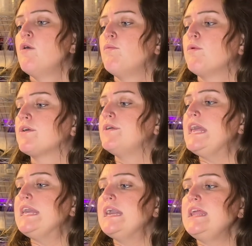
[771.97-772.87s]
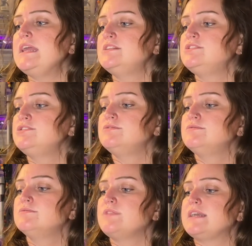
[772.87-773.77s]
We're going to get into
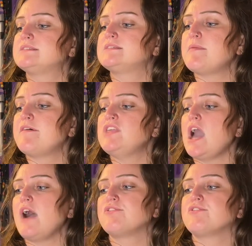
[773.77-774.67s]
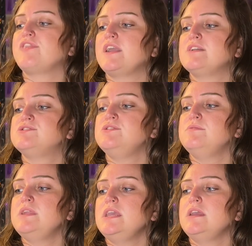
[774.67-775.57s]
like some of the other things you
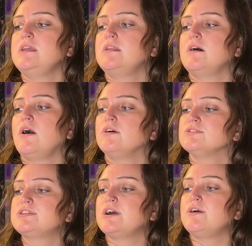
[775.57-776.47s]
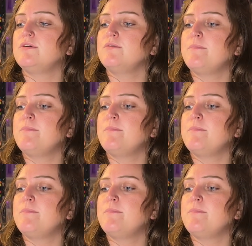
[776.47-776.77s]
need also,